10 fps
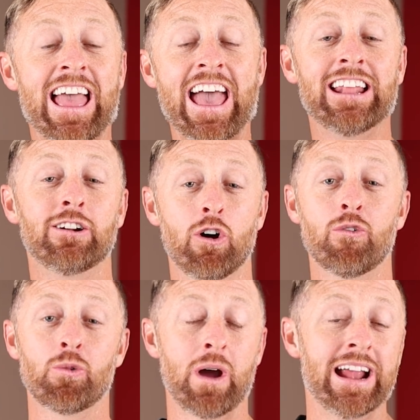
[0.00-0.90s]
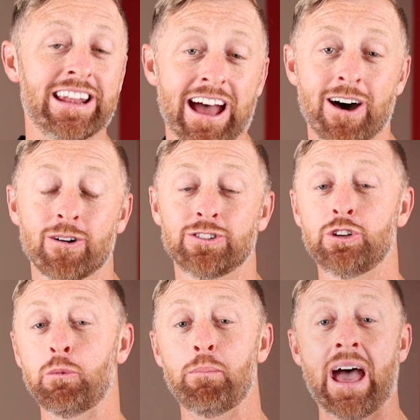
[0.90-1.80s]
head on over right now
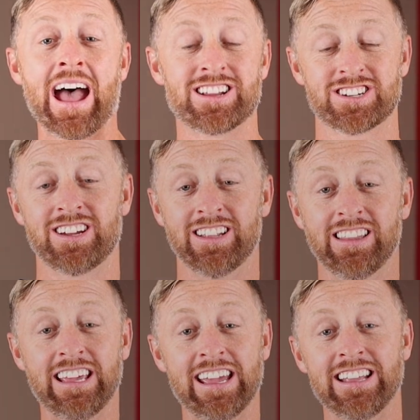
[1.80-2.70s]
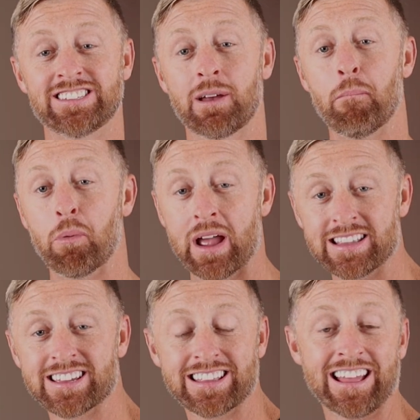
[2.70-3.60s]
to
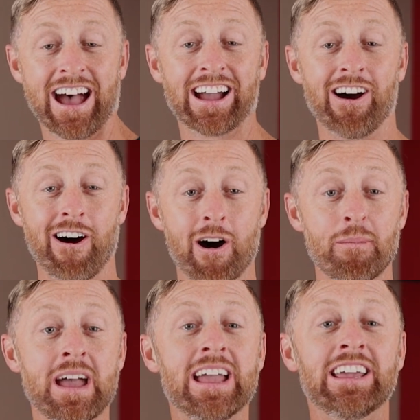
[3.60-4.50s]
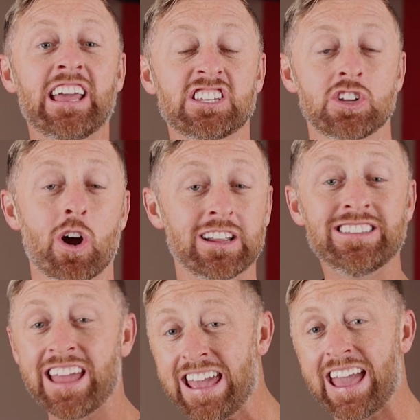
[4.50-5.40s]
batchleadsbrent.com. Get started,
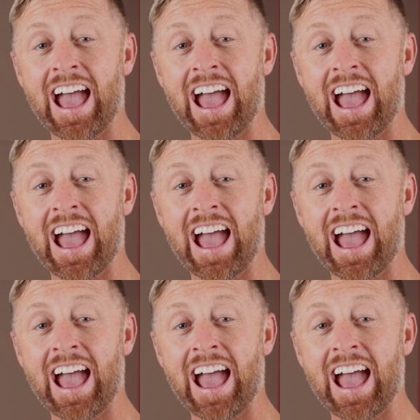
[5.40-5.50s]
take